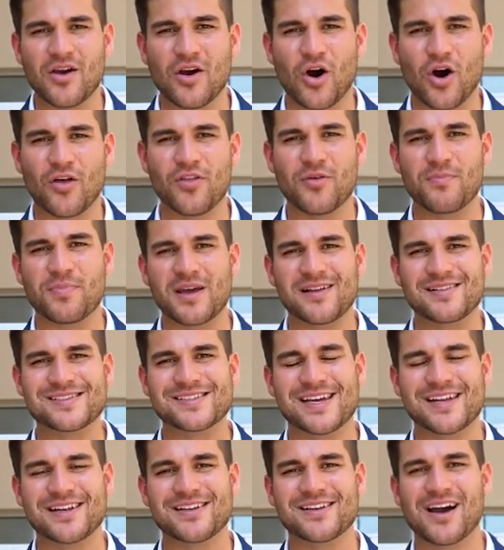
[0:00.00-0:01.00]
on the Big
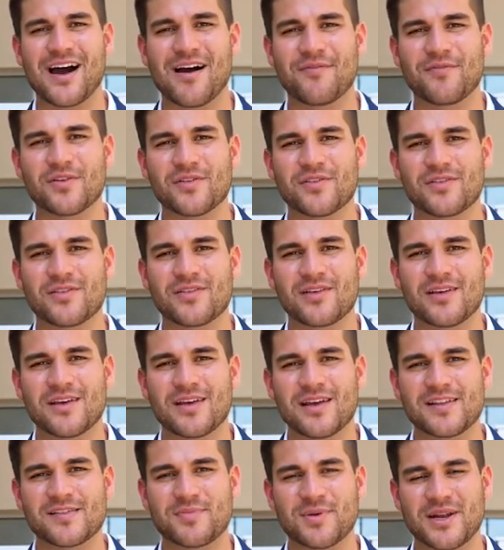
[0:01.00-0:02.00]
Ten Conference.
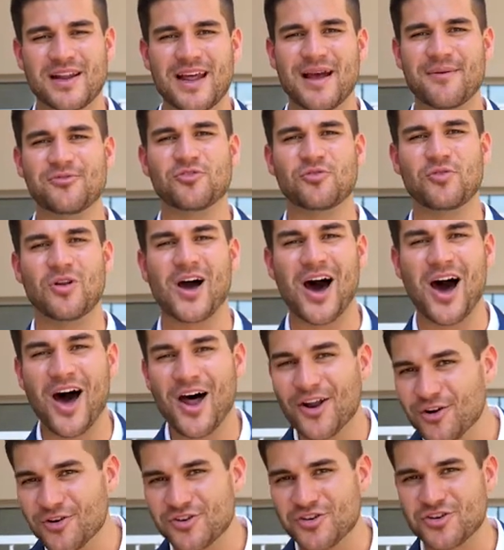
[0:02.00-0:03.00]
It's been an absolute
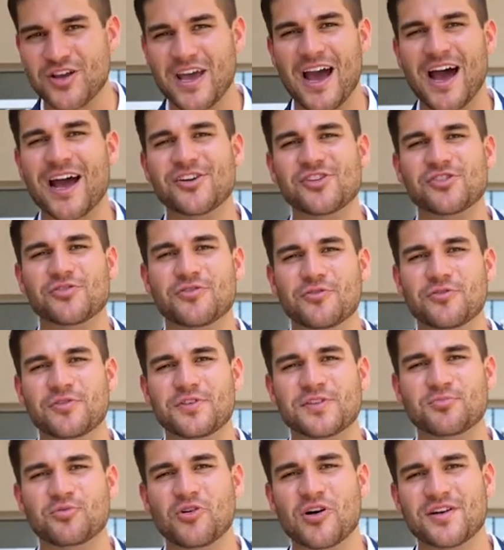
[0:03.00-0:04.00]
honor to guide you through
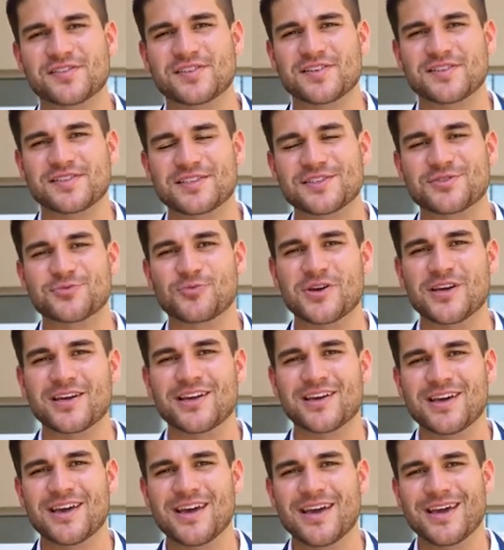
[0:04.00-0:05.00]
this process this week.
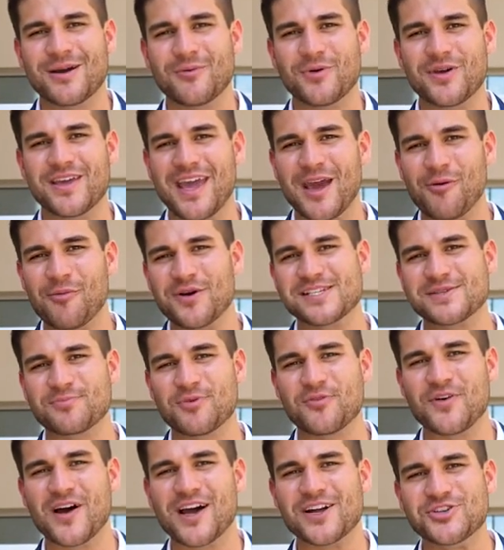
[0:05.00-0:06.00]
We can't wait to
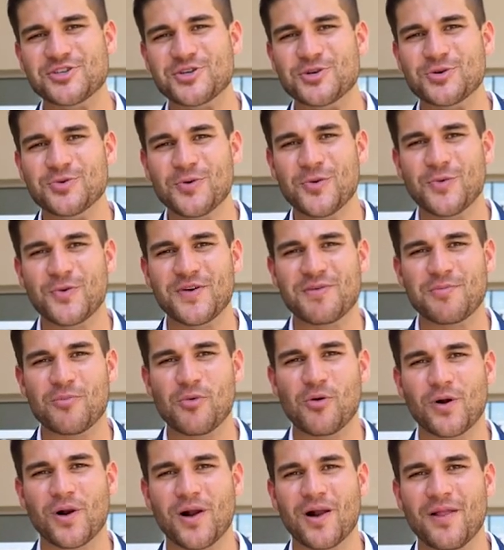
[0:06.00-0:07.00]
provide you with
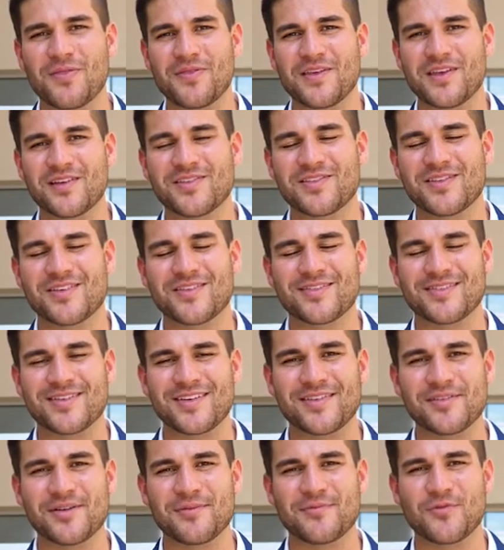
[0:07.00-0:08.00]
more this
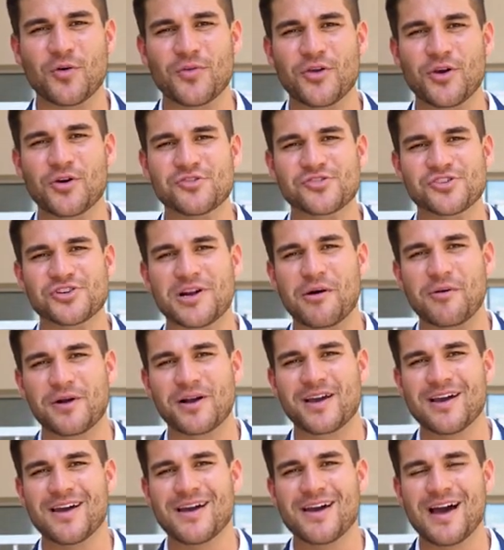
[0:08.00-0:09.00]
season. For the Hoosier
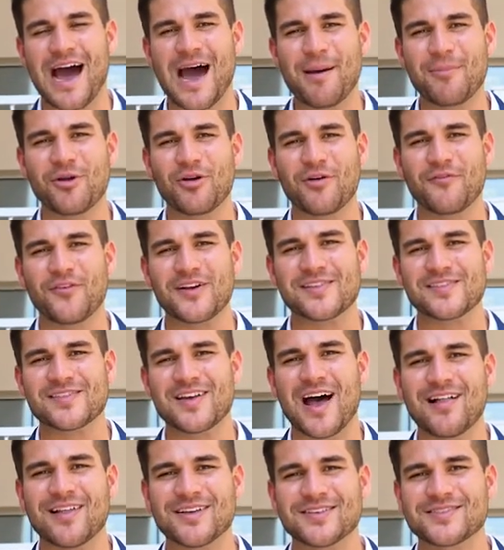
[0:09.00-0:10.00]
Network, I've been Griffin
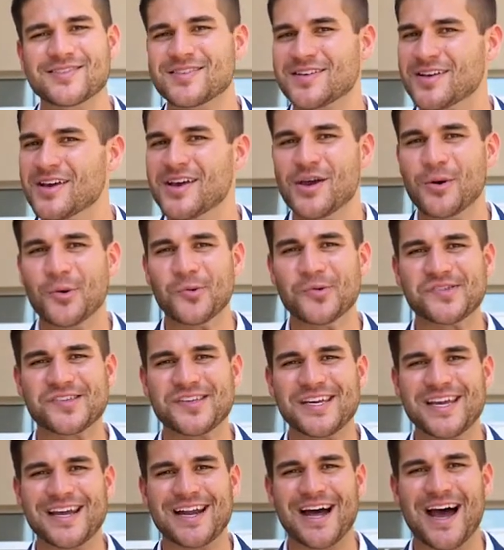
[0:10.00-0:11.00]
Gonzalez. We'll
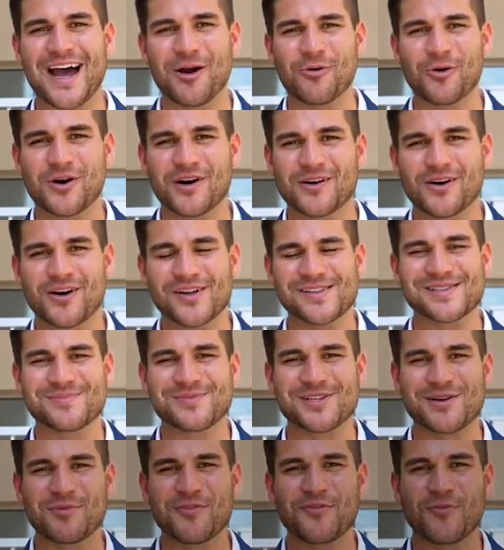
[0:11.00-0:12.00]
see you at Iowa on
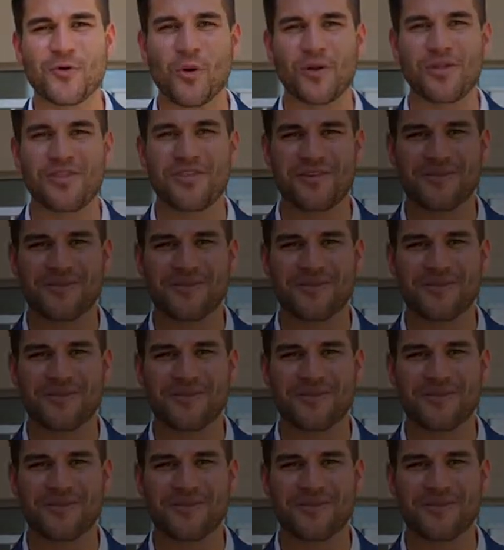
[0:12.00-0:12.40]
September 4th.